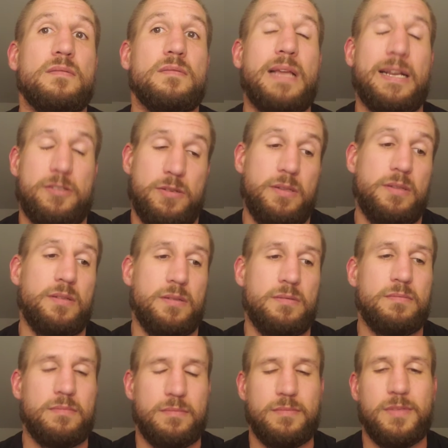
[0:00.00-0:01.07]
Actually,
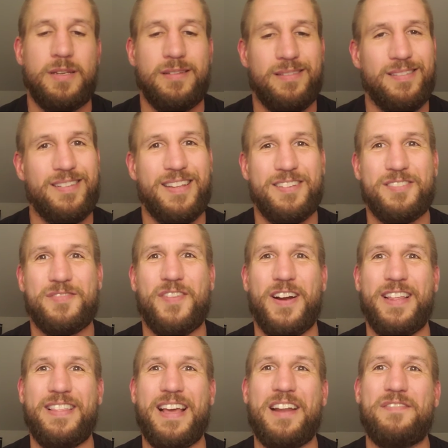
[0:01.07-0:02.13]
it's
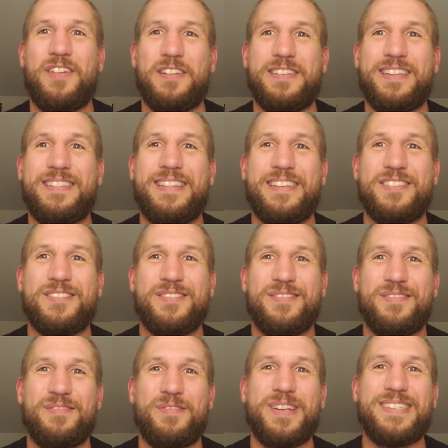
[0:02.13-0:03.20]
funny, the NFL did this
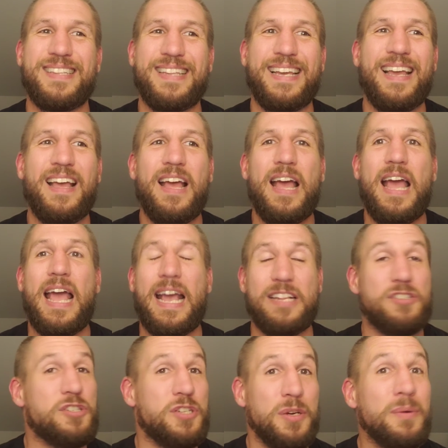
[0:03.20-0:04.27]
recently.
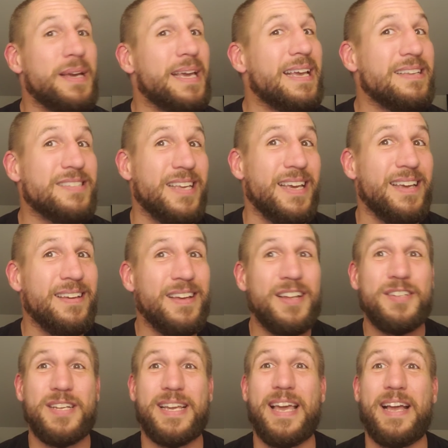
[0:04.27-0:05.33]
It's too easy
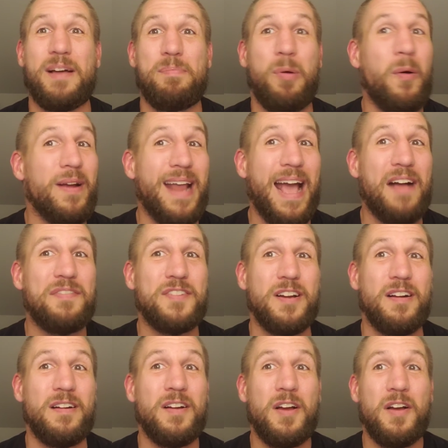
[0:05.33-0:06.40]
to kick a point
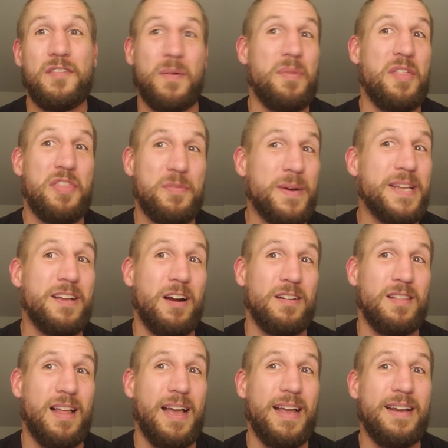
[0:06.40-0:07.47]
after from the 3-yard
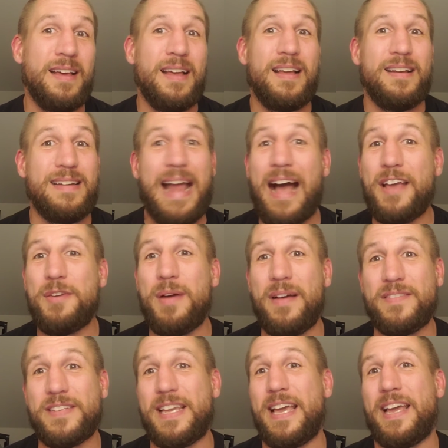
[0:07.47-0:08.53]
line. Now you have
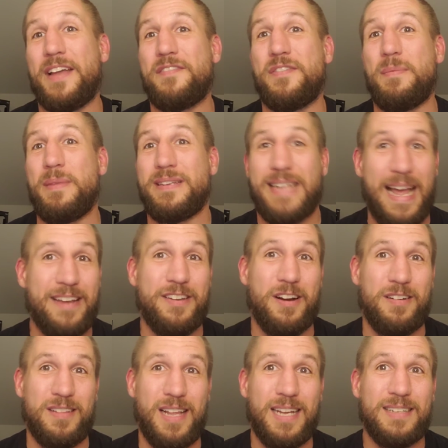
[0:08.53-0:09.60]
to kick it from the
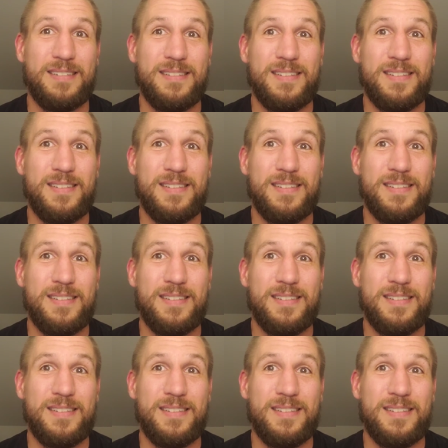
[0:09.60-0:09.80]
10-yard line.